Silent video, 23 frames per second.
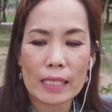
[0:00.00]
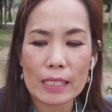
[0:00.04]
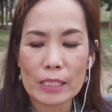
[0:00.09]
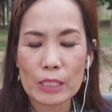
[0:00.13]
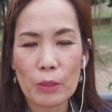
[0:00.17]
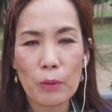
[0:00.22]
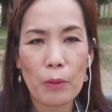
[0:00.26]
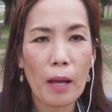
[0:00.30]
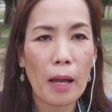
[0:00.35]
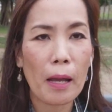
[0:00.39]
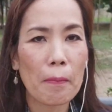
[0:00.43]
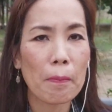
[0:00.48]

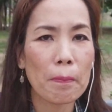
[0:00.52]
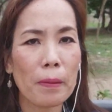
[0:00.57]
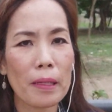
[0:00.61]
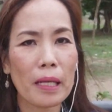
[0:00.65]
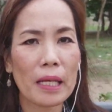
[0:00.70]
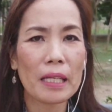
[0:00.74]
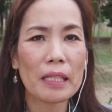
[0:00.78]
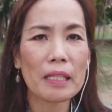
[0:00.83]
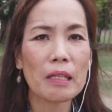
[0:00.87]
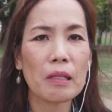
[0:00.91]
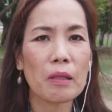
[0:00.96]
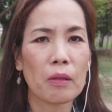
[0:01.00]
So I
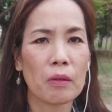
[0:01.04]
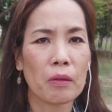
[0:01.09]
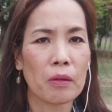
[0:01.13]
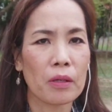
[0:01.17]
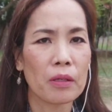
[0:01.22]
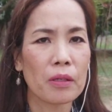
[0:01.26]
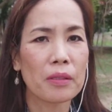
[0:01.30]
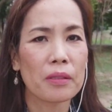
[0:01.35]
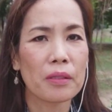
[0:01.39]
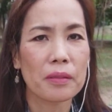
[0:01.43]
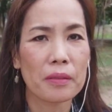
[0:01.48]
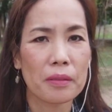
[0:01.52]
played
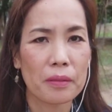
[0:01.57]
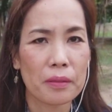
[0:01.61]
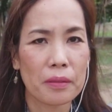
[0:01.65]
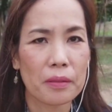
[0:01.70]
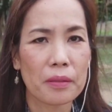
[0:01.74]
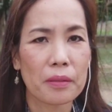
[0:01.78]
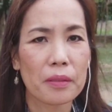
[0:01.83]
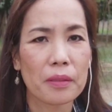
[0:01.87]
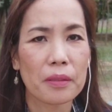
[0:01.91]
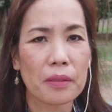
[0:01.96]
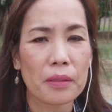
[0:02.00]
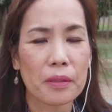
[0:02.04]
along
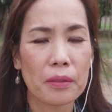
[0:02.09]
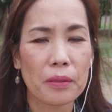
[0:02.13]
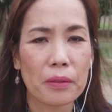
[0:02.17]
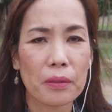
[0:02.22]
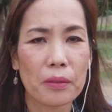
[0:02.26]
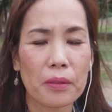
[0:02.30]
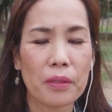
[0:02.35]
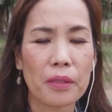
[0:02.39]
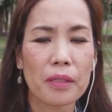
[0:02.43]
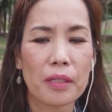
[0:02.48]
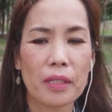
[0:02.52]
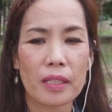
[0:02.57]

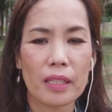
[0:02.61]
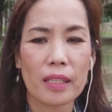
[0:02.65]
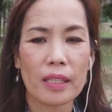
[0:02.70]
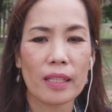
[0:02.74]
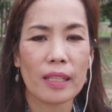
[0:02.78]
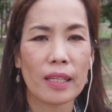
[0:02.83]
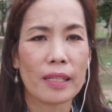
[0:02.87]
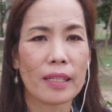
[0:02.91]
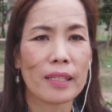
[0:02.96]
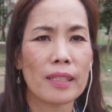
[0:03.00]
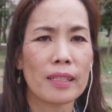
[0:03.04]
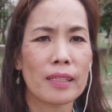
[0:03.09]

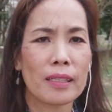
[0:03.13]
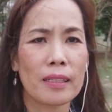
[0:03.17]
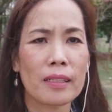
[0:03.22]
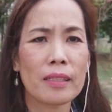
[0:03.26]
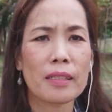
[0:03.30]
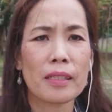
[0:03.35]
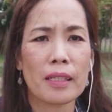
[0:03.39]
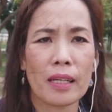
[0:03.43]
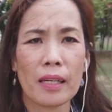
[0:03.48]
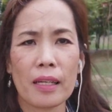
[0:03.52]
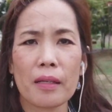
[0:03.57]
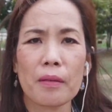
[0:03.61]
like a little
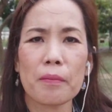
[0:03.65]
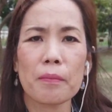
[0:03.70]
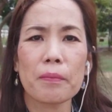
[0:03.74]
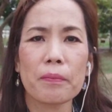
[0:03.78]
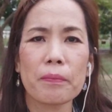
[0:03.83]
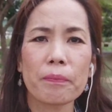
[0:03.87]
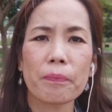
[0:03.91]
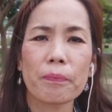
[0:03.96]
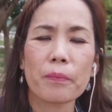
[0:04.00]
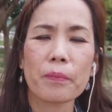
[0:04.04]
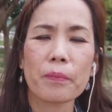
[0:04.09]
game